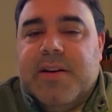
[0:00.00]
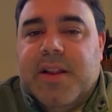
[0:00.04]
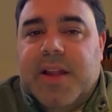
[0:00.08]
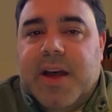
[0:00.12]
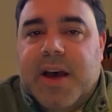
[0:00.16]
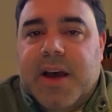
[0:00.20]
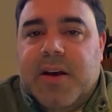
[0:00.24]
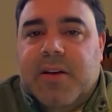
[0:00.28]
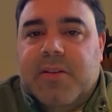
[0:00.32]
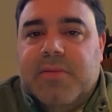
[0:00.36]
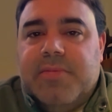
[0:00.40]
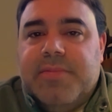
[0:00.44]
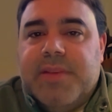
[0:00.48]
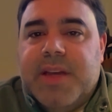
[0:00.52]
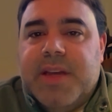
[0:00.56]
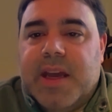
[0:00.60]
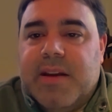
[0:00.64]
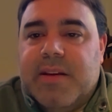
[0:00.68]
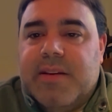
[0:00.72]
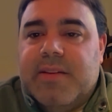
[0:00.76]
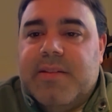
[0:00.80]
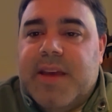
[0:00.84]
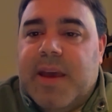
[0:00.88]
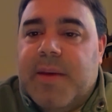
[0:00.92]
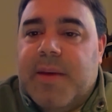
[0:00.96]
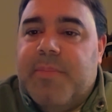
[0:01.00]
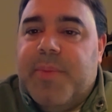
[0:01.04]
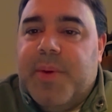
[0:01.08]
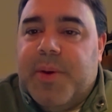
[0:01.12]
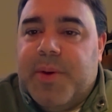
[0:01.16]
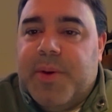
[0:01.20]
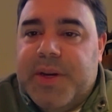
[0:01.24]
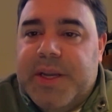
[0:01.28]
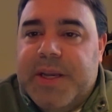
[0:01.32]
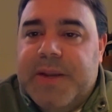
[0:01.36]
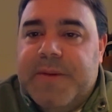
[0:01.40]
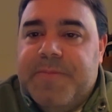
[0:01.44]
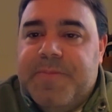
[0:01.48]
aisle kind of
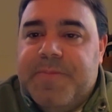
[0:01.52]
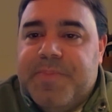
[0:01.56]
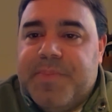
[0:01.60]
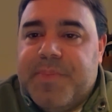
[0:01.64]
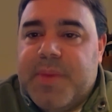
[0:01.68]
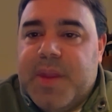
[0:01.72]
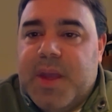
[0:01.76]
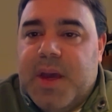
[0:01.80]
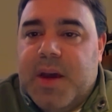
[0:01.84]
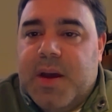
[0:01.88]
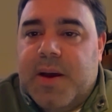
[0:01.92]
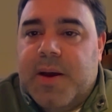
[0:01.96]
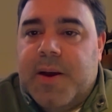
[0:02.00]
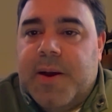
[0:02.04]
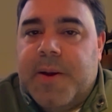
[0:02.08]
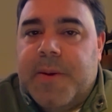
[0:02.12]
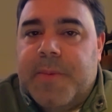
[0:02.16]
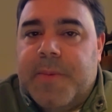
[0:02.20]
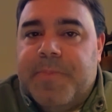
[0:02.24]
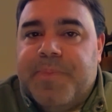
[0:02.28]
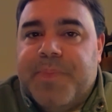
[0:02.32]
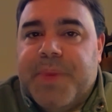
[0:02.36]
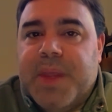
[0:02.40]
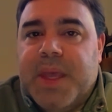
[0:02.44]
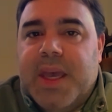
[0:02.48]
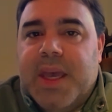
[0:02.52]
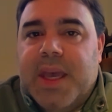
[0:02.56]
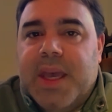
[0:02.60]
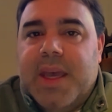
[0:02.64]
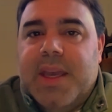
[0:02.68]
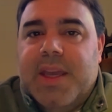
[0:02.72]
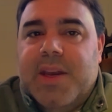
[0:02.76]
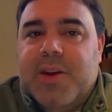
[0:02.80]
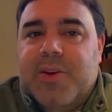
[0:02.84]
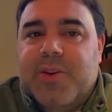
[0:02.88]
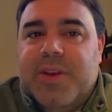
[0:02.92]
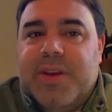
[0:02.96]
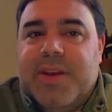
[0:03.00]
capability,
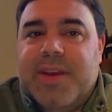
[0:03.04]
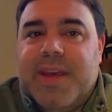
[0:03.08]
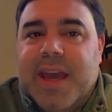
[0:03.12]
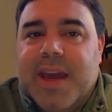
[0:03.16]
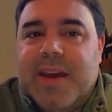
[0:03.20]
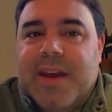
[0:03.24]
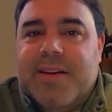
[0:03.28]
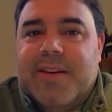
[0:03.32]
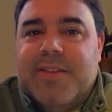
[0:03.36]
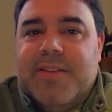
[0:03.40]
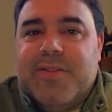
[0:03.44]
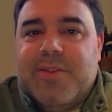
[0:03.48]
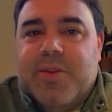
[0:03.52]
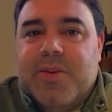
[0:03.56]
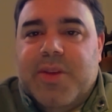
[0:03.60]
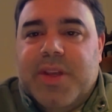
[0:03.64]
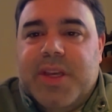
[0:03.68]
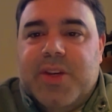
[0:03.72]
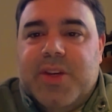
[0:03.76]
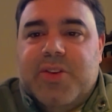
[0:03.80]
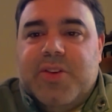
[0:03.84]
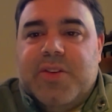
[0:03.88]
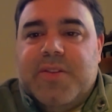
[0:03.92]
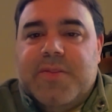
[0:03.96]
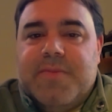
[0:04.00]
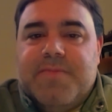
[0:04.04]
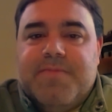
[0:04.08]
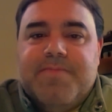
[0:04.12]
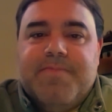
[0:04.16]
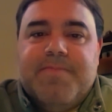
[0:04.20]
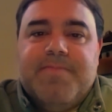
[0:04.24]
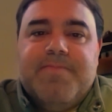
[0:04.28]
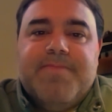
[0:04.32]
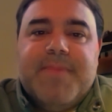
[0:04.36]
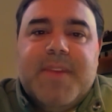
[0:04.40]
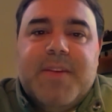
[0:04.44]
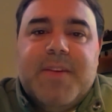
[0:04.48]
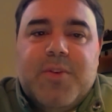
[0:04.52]
you can't necessarily just,
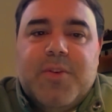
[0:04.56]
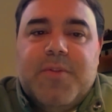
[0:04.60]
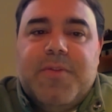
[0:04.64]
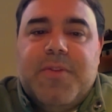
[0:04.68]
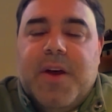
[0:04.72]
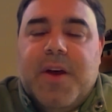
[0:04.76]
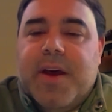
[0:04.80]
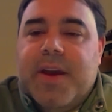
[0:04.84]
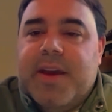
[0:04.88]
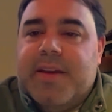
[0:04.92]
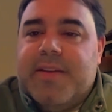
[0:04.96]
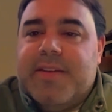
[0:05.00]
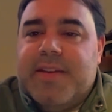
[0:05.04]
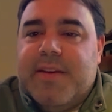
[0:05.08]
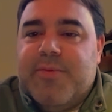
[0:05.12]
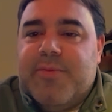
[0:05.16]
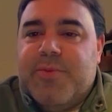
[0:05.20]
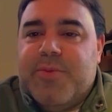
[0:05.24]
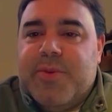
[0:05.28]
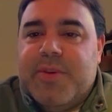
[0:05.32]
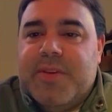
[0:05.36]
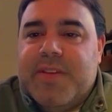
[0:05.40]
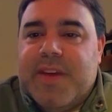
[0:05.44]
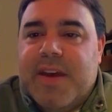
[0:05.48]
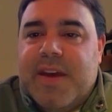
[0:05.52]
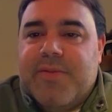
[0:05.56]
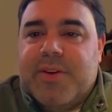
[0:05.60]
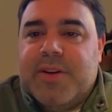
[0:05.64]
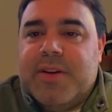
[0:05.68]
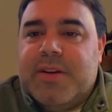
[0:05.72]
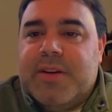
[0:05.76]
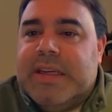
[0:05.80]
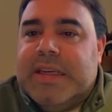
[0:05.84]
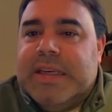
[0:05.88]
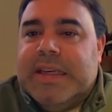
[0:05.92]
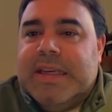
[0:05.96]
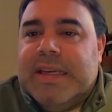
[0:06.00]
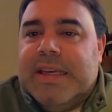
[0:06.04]
if you're flying a
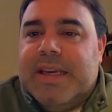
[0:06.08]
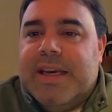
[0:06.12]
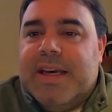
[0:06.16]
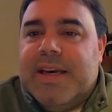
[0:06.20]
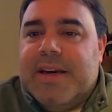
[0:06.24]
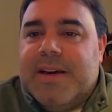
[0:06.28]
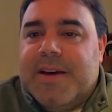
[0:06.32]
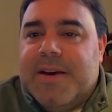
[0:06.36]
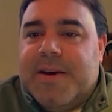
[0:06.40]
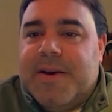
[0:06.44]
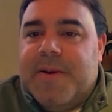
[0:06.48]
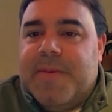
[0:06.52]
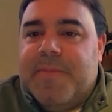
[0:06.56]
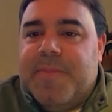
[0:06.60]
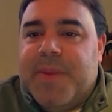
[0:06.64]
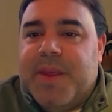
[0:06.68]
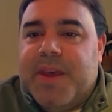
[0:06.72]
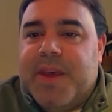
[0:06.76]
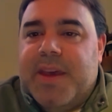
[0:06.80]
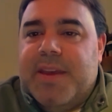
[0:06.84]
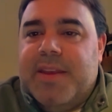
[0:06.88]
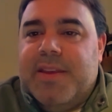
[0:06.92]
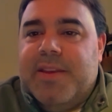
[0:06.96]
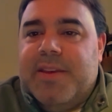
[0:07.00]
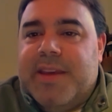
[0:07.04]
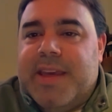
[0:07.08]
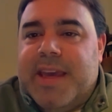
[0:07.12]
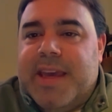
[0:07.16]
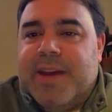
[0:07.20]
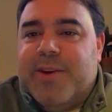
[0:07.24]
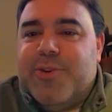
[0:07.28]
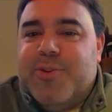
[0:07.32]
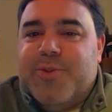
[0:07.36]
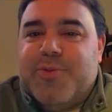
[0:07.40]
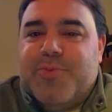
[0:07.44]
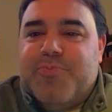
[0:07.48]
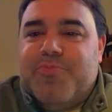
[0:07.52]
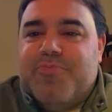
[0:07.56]
737, you can't
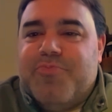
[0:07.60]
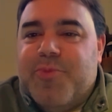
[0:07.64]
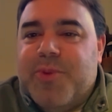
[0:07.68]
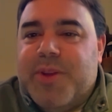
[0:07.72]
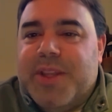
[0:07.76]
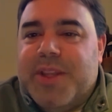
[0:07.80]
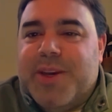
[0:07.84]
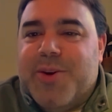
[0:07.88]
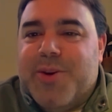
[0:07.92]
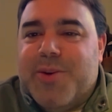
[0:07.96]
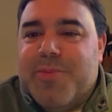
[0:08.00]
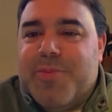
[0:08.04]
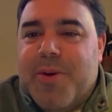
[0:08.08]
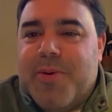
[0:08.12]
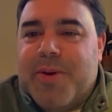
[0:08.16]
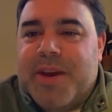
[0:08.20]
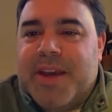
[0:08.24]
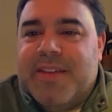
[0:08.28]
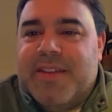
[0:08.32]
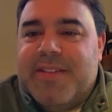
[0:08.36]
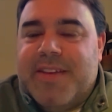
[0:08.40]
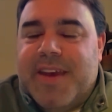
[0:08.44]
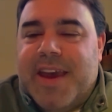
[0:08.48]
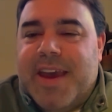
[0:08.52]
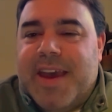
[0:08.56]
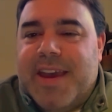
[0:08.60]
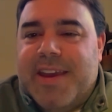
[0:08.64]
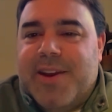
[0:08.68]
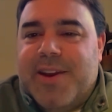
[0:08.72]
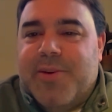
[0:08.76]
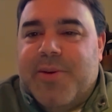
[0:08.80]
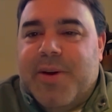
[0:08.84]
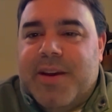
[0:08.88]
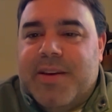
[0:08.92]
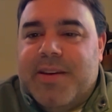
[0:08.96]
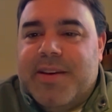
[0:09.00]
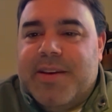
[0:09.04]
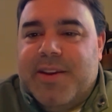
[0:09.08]
just really go to Boeing and say, hey,
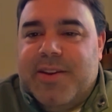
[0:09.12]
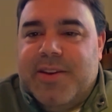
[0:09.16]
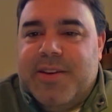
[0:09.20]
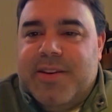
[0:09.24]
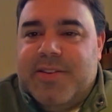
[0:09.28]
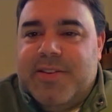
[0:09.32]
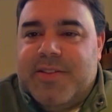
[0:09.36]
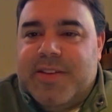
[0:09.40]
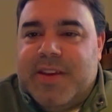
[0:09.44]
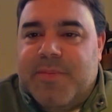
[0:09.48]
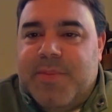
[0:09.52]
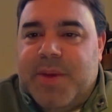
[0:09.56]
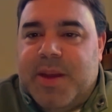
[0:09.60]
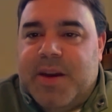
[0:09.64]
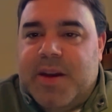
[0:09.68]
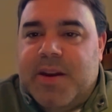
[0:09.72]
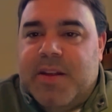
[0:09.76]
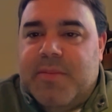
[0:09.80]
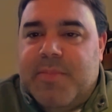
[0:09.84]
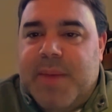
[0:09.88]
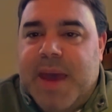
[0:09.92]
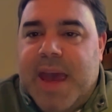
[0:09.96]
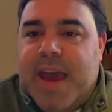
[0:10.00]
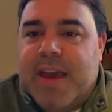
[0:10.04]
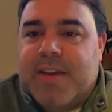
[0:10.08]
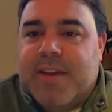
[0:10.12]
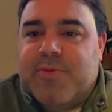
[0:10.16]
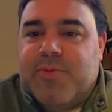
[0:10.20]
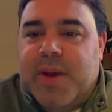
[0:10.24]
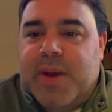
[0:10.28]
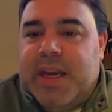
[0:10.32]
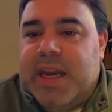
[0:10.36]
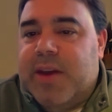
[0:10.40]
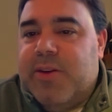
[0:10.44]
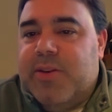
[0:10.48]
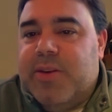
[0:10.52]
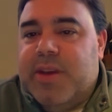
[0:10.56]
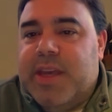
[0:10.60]
can you just give me another MAX?
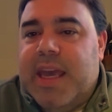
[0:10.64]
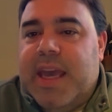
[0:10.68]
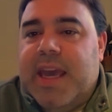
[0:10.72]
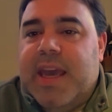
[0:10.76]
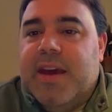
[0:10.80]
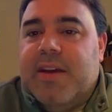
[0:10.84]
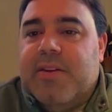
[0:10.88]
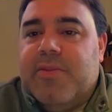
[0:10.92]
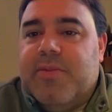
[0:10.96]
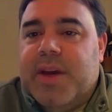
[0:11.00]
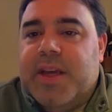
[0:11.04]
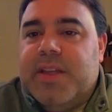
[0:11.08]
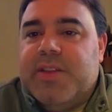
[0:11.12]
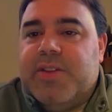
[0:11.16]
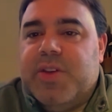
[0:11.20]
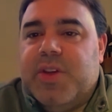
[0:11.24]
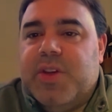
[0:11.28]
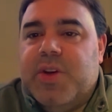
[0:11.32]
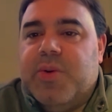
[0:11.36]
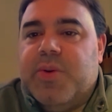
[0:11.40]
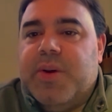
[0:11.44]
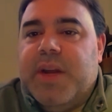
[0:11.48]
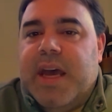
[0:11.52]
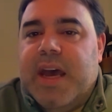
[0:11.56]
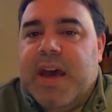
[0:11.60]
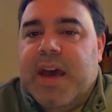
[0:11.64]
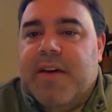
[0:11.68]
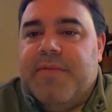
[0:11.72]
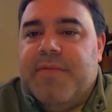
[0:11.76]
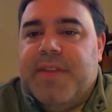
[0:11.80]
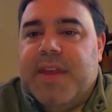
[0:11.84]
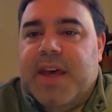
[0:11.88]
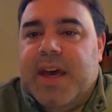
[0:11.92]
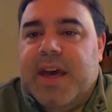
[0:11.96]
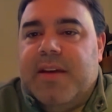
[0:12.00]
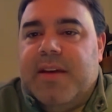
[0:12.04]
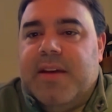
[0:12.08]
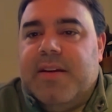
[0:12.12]
Right now you can't, right? So you don't have
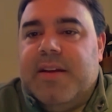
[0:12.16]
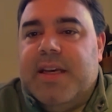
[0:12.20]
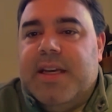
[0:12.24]
that